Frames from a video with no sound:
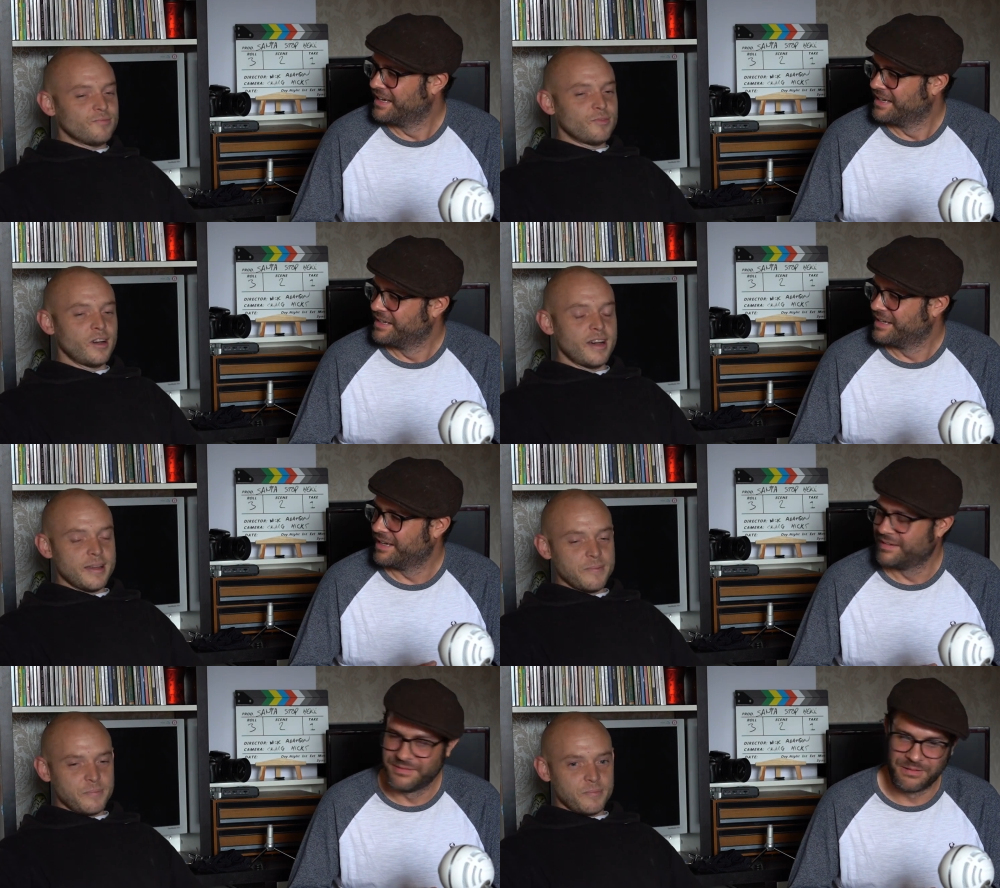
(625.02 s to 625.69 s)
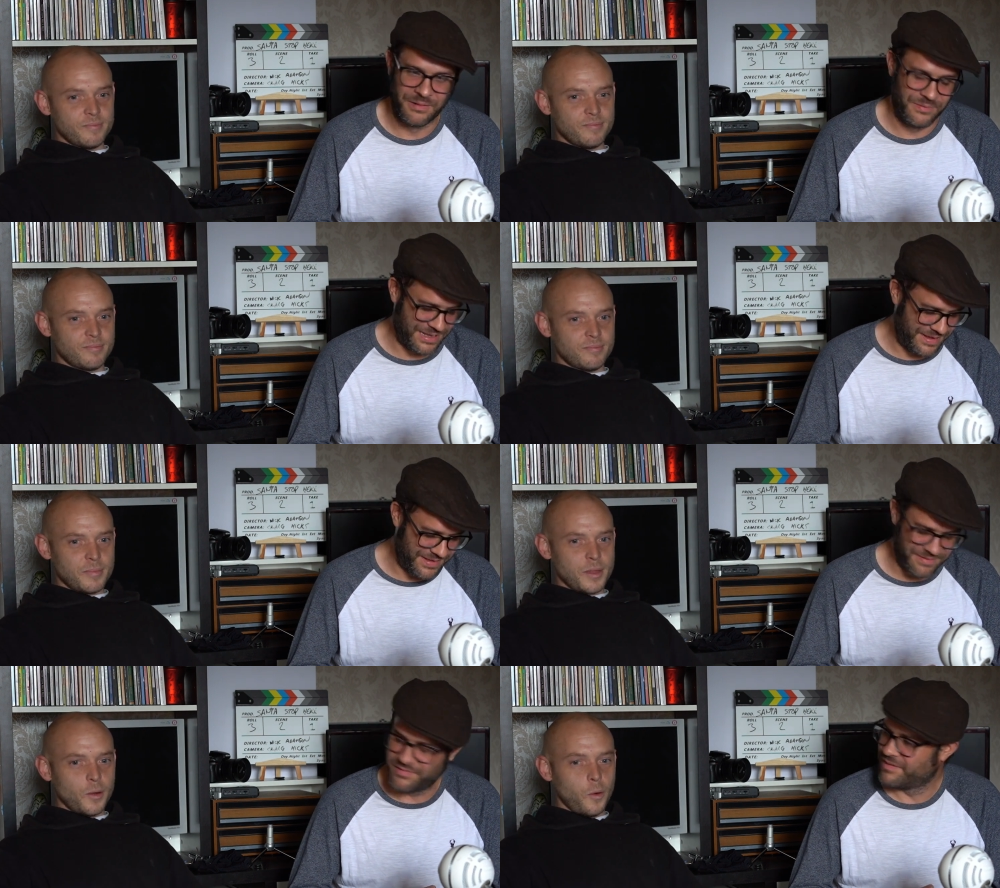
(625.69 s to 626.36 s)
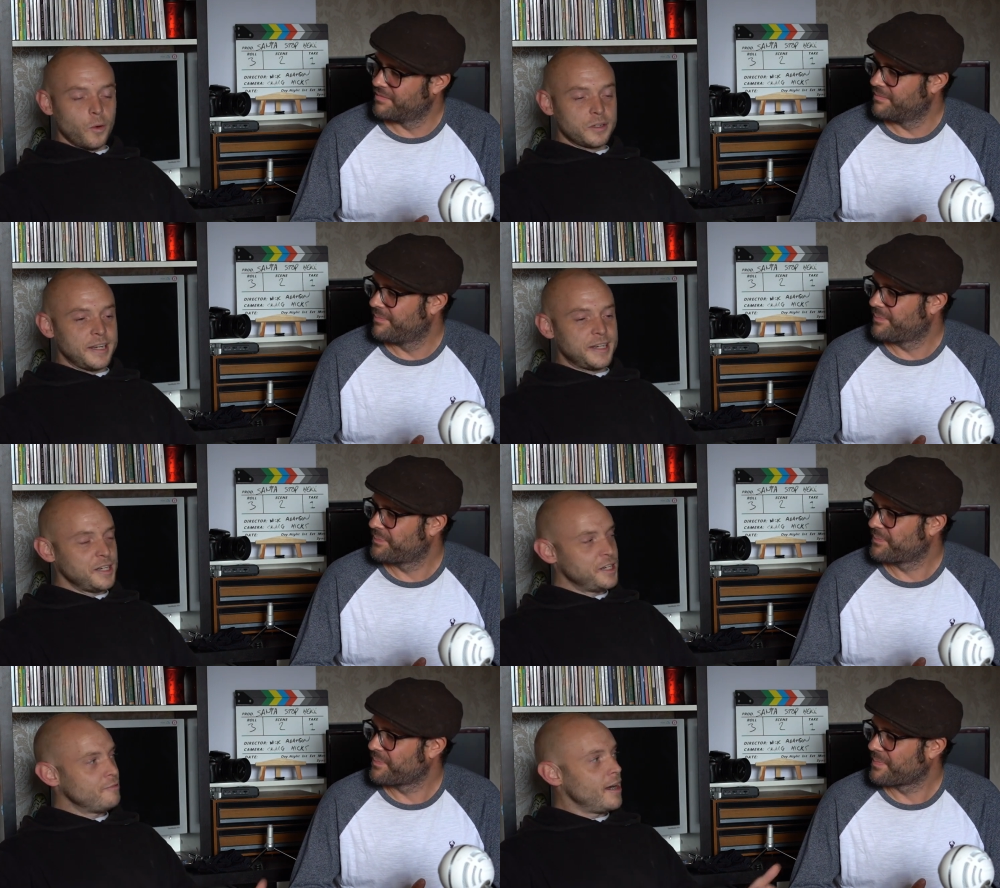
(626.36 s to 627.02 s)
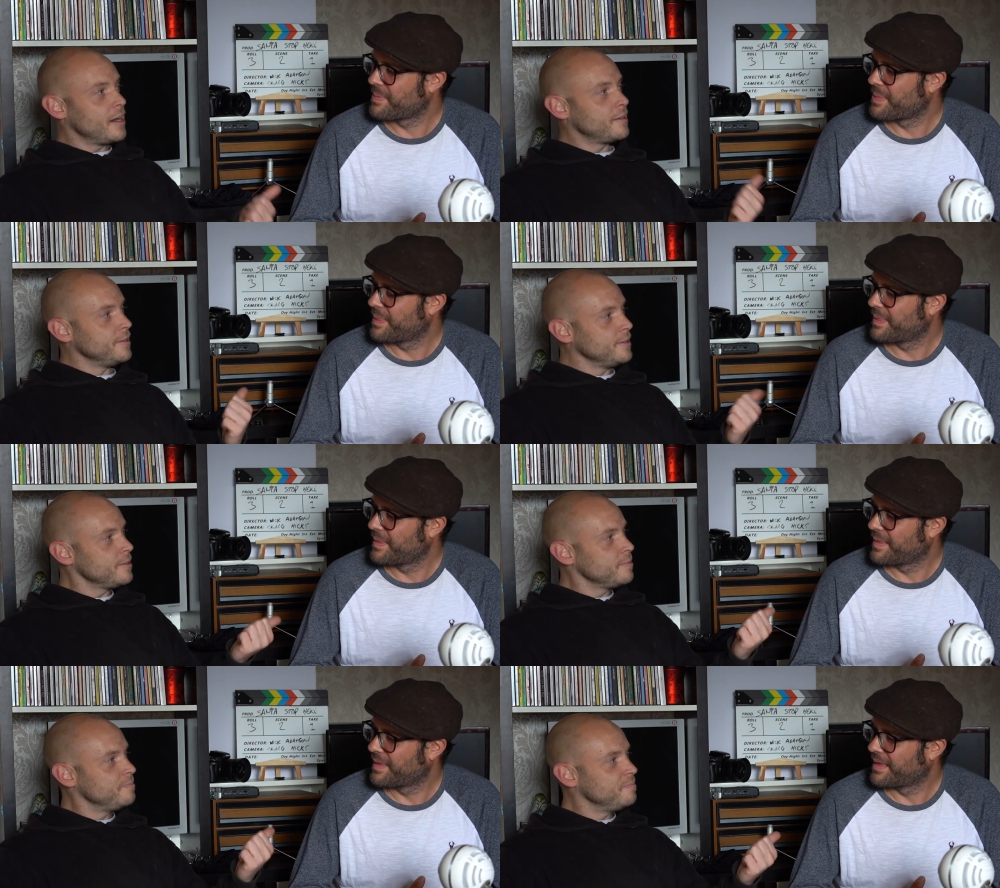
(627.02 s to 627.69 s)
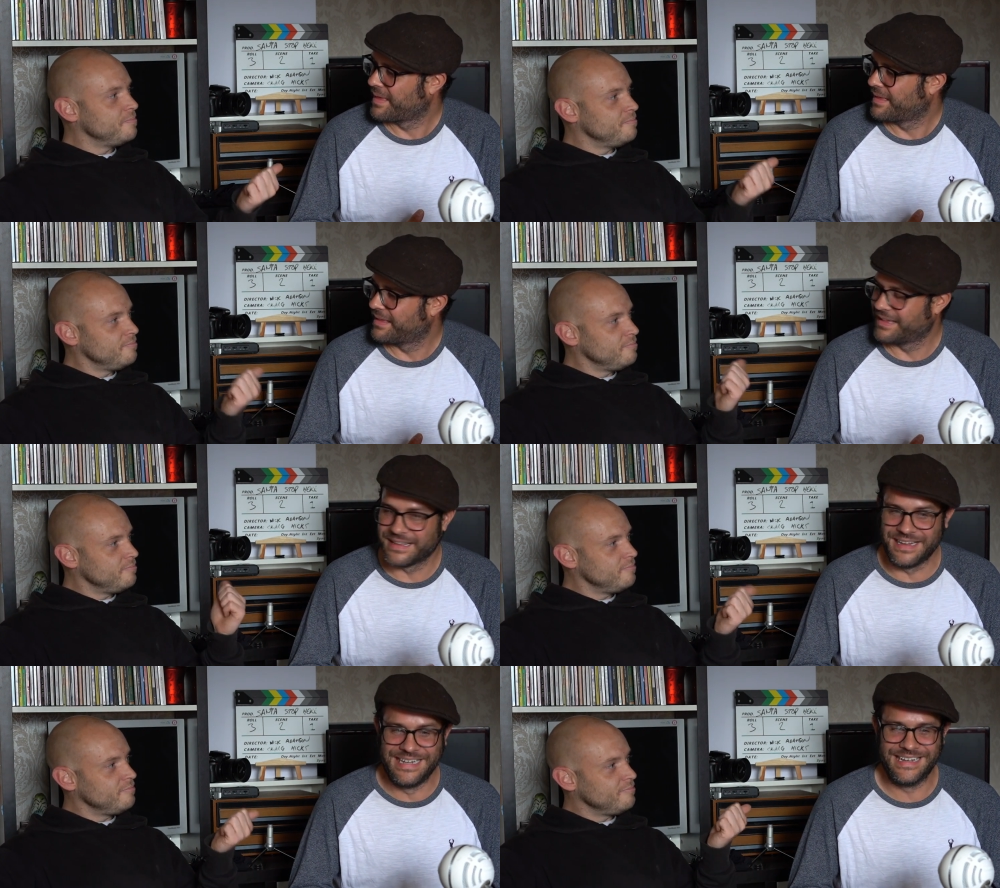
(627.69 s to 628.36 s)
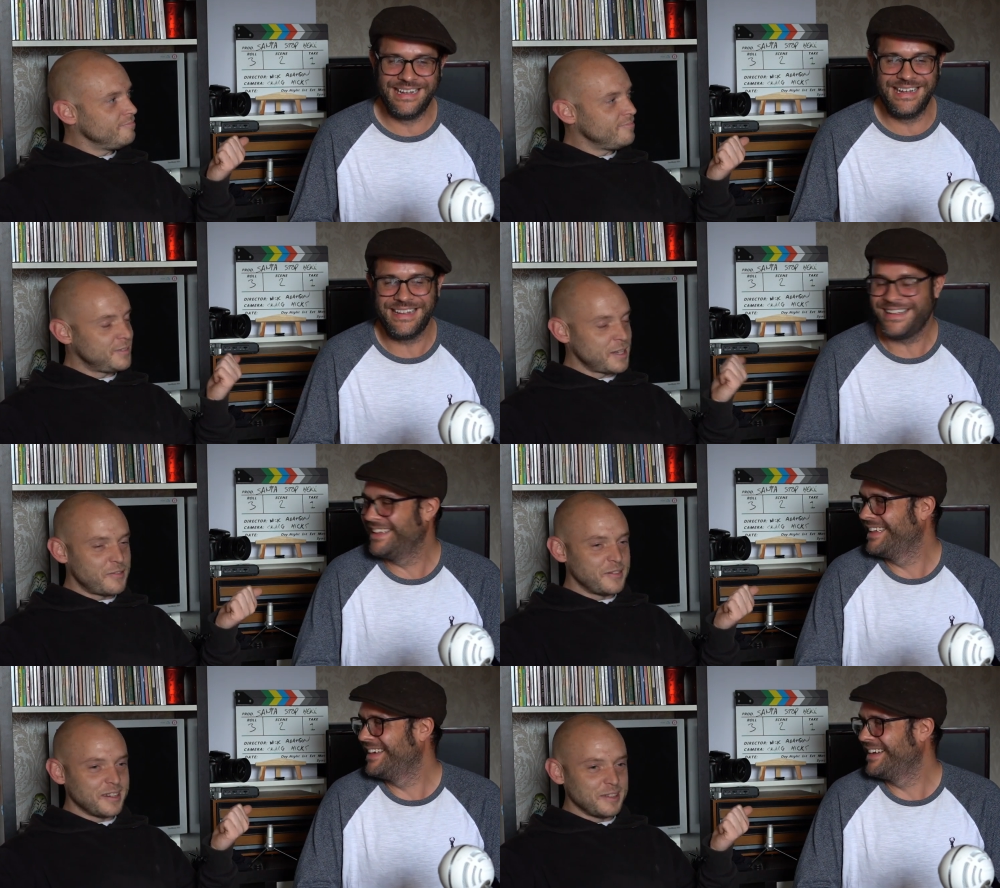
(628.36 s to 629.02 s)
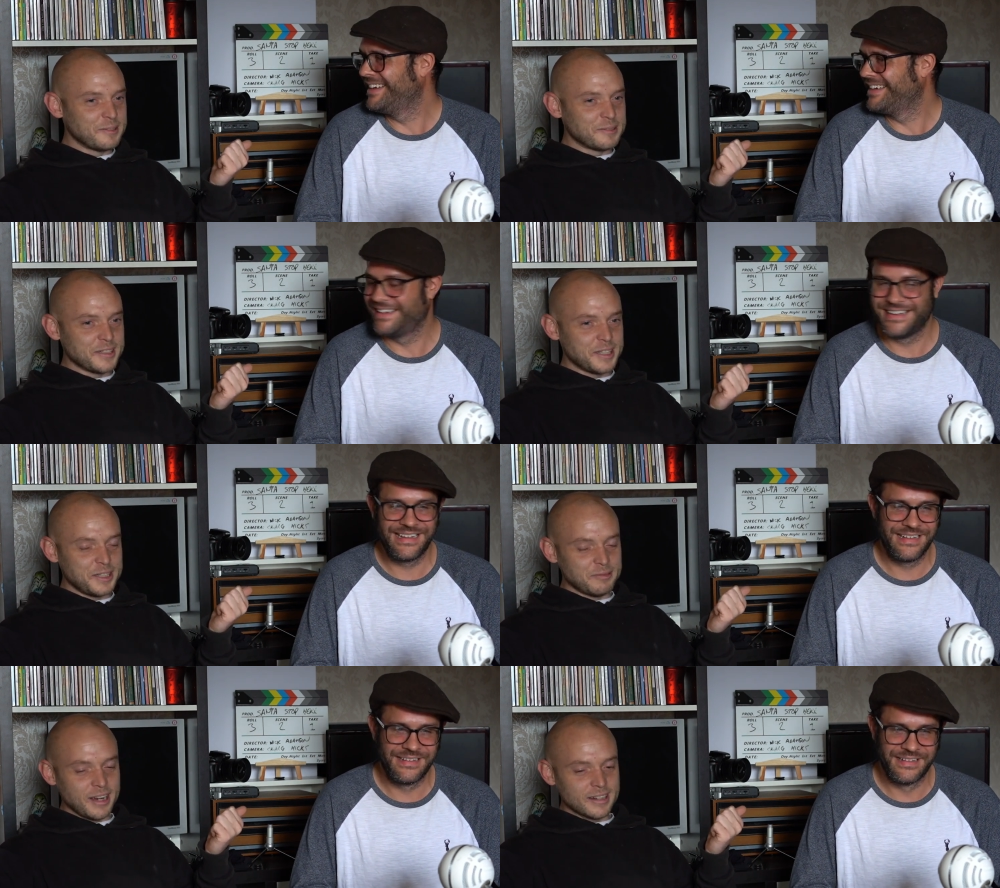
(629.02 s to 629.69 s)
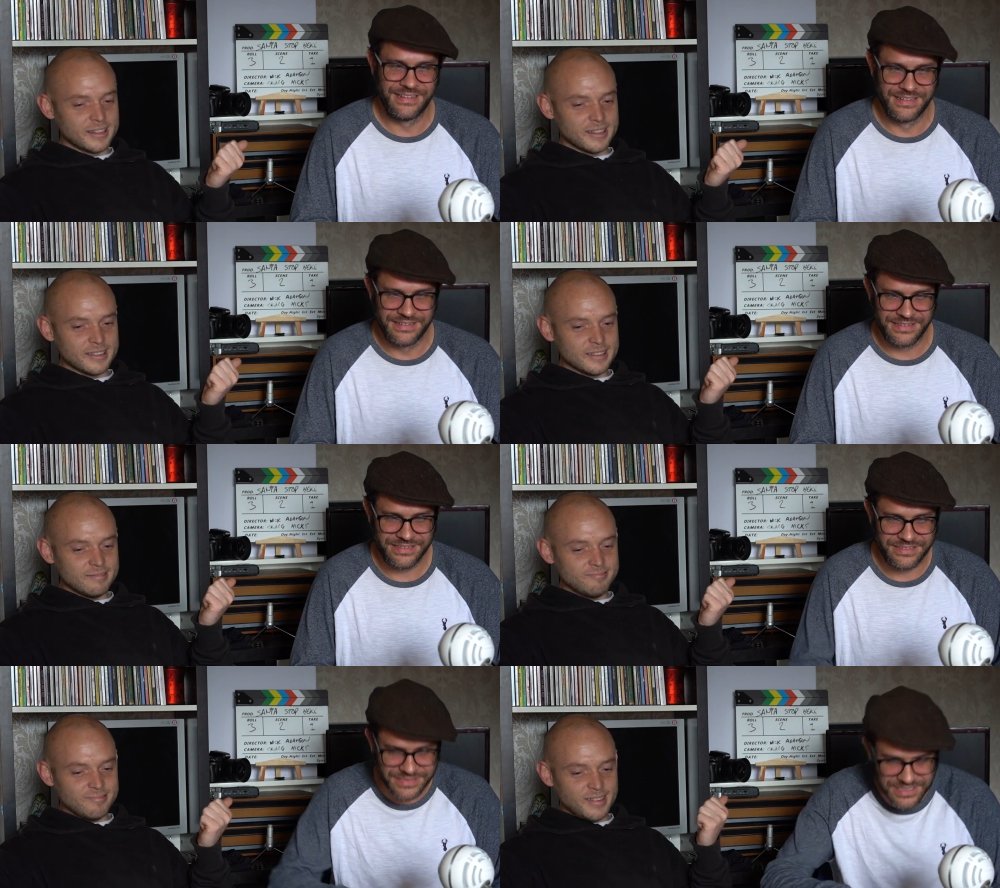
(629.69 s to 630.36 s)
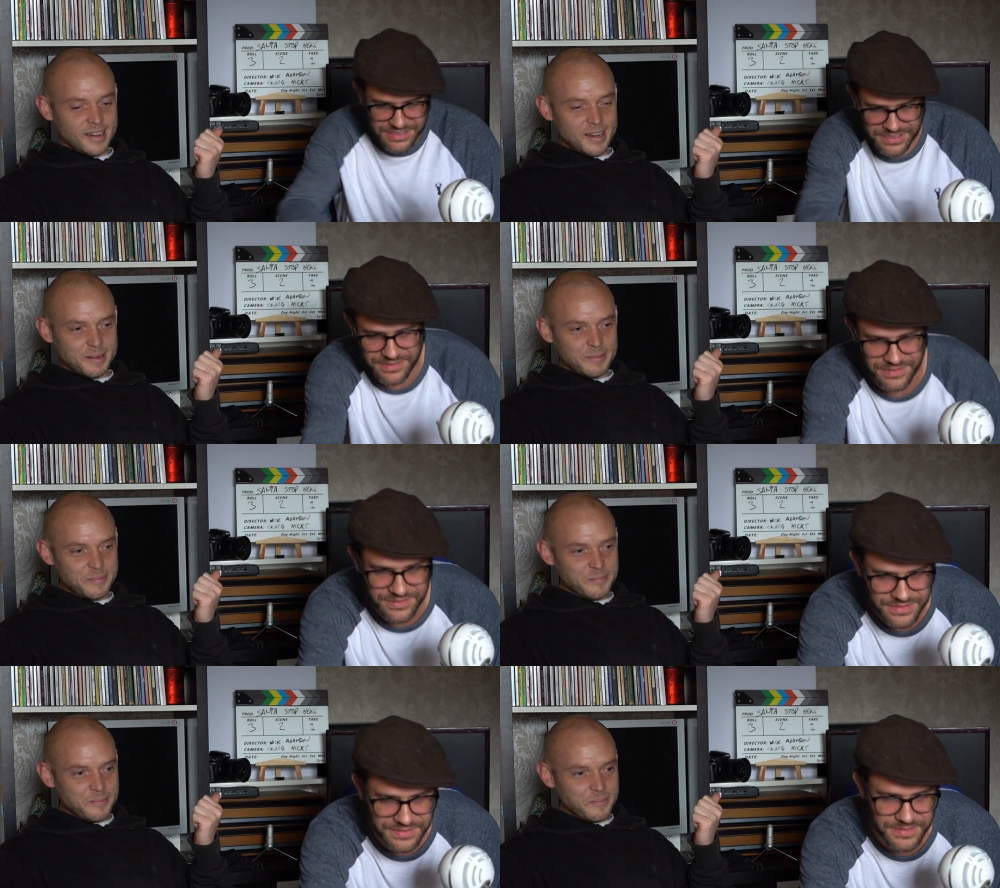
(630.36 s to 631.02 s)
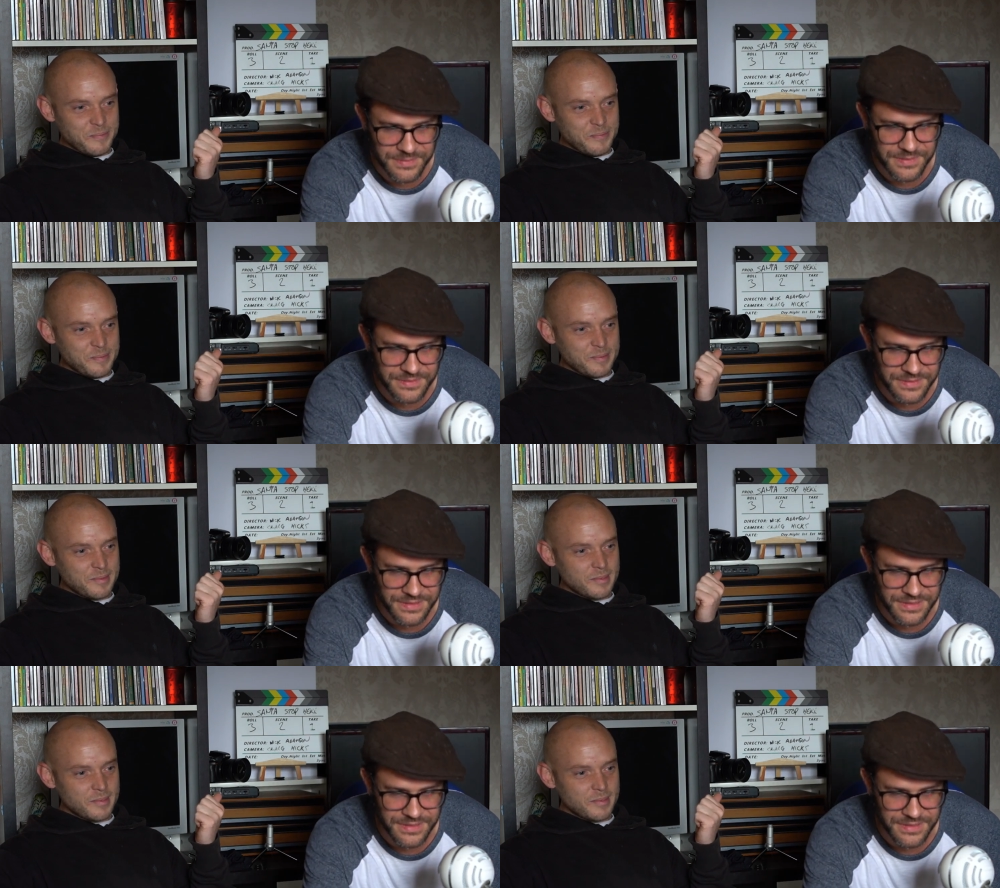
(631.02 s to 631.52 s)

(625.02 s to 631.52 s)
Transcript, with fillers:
Speaker 1: Right. We've learned that we're... Audition your actors. Yeah. Definitely audition your actors. It's um, going on to somewhere.